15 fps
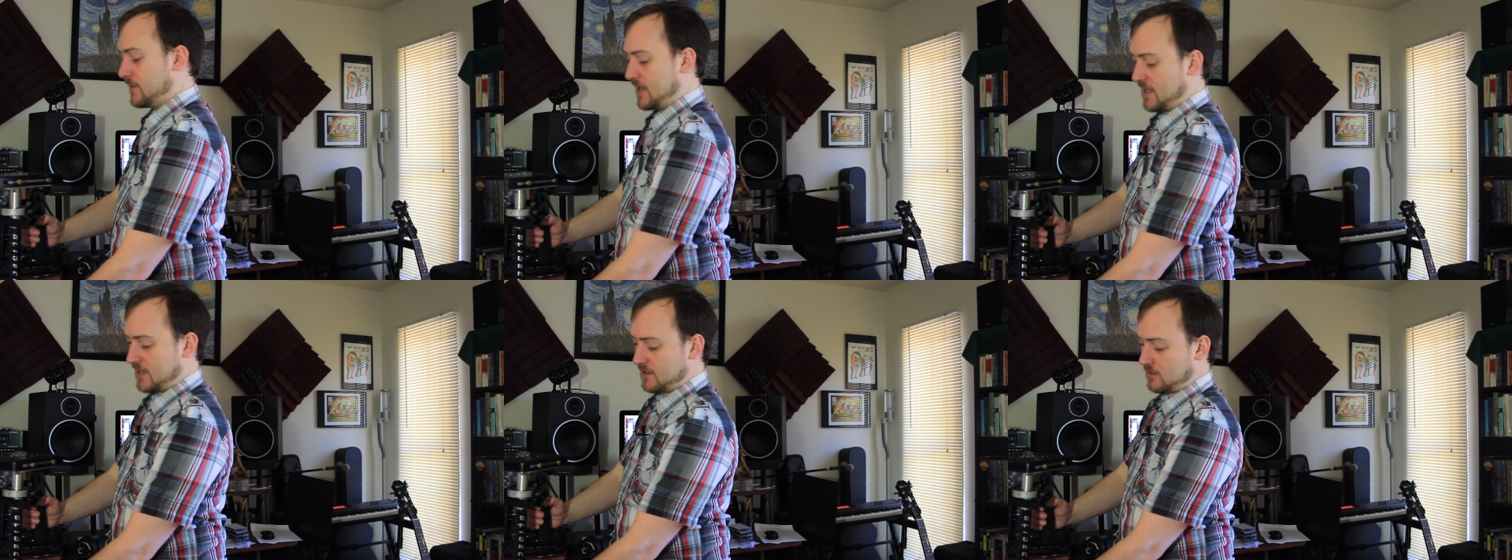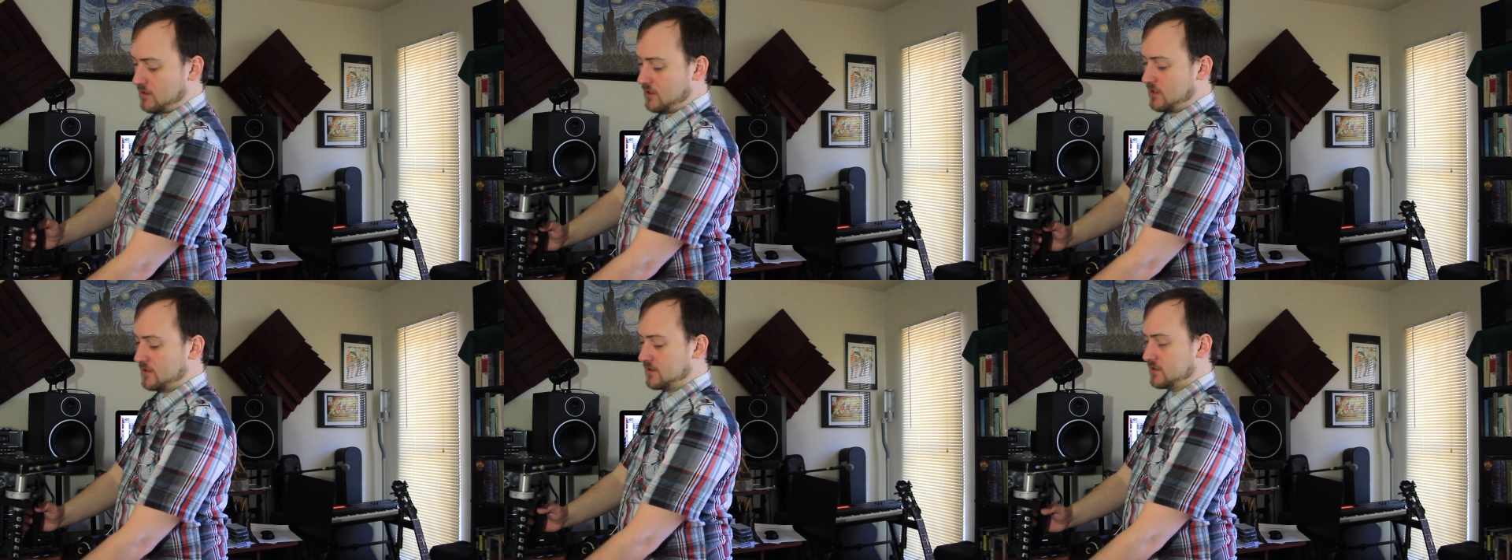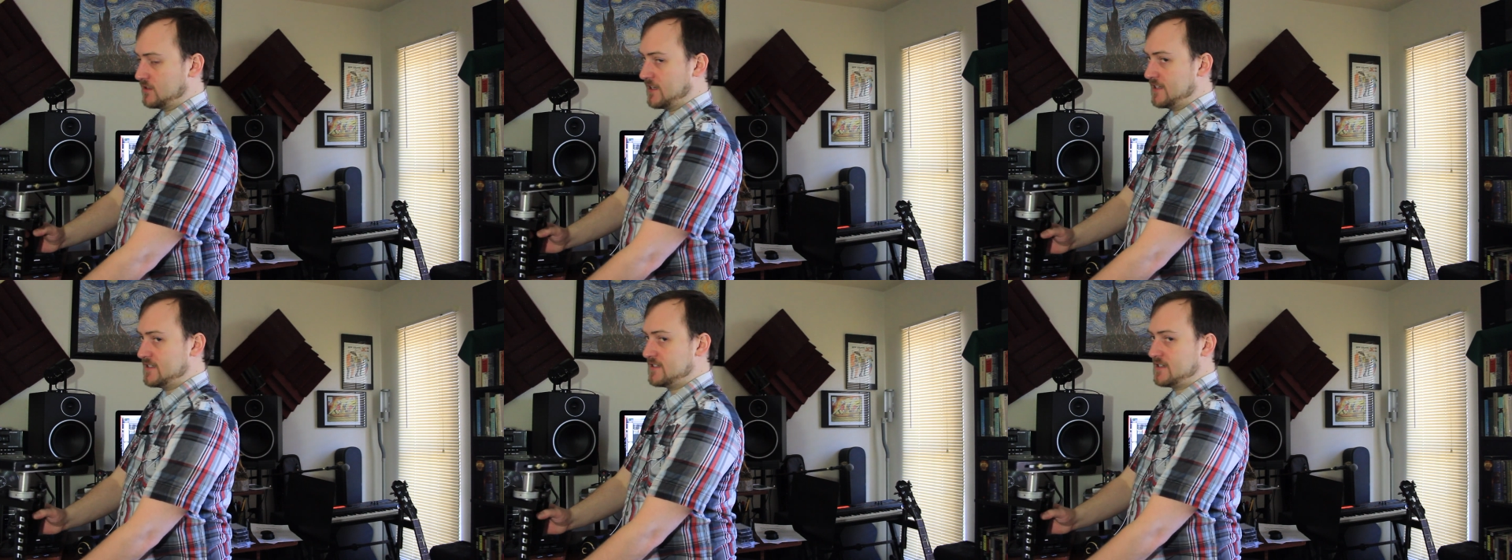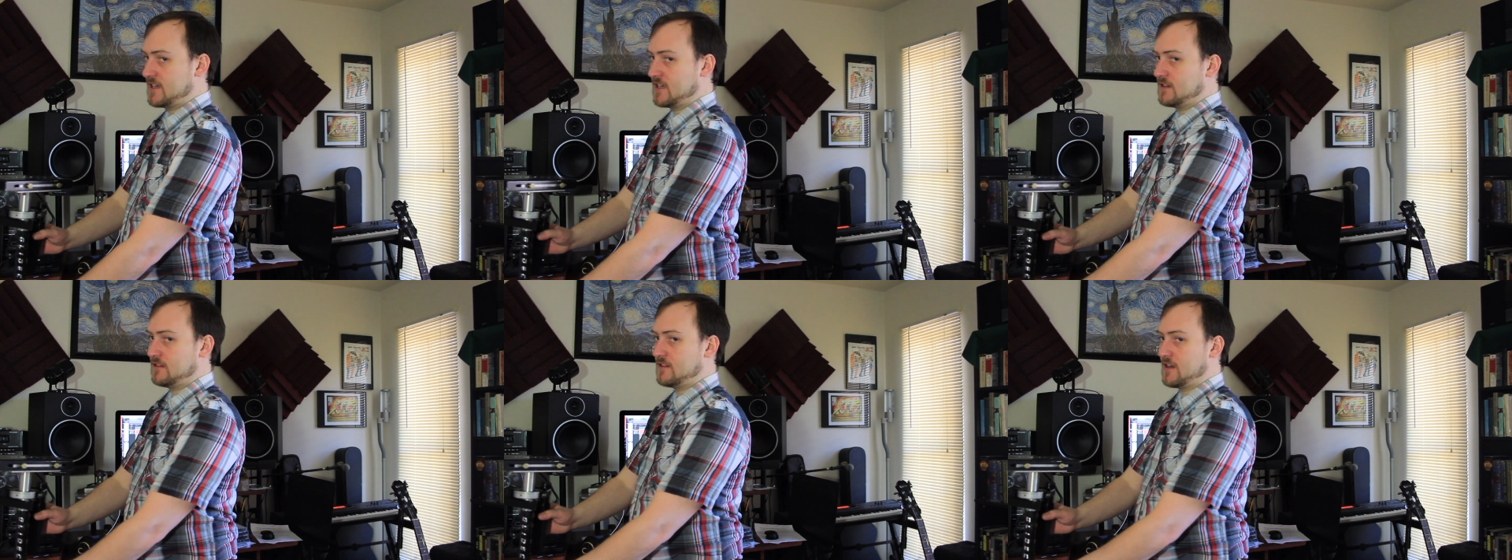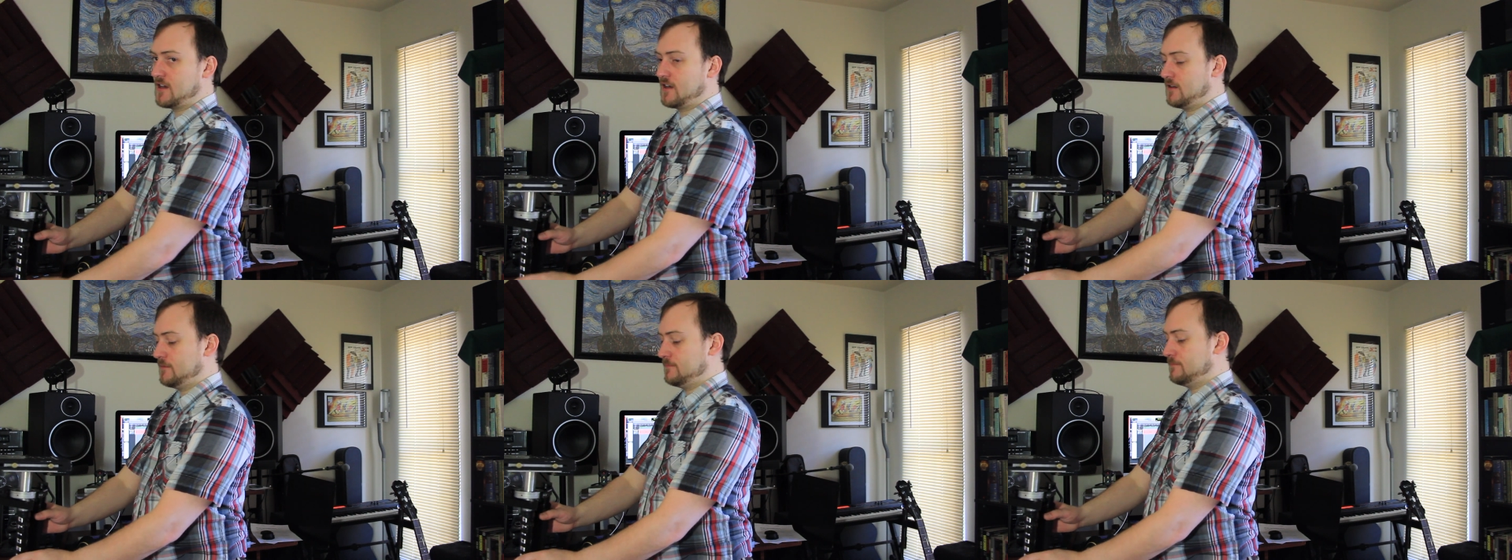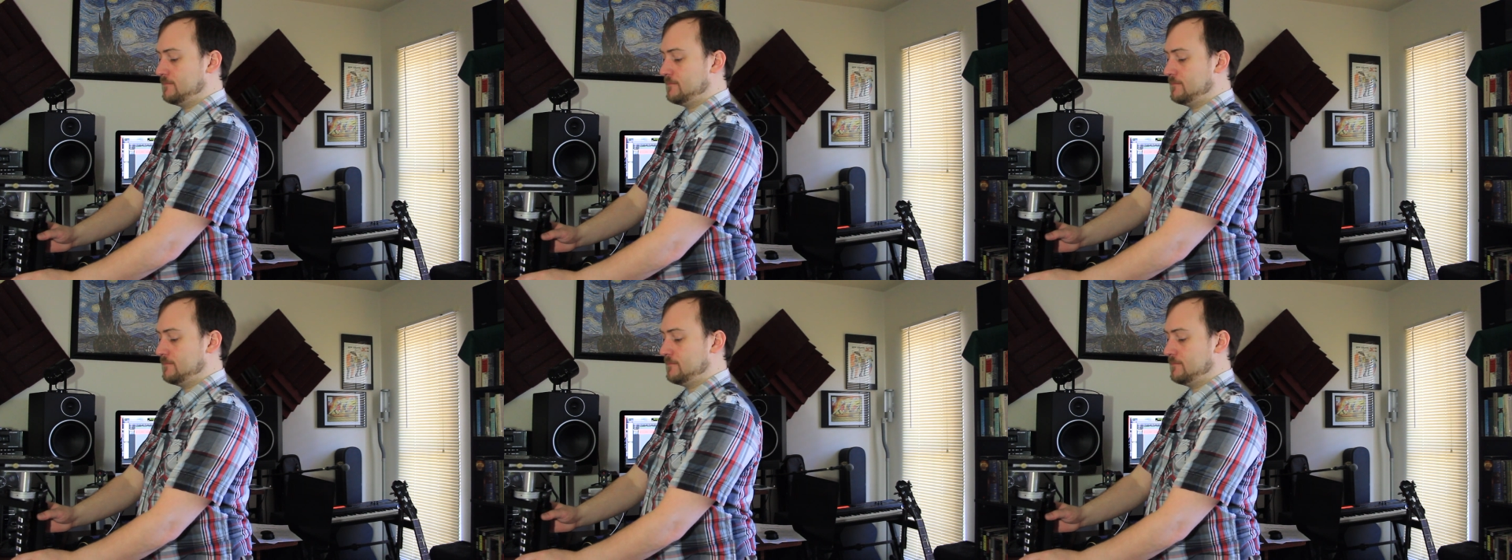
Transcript: back on the light stand there.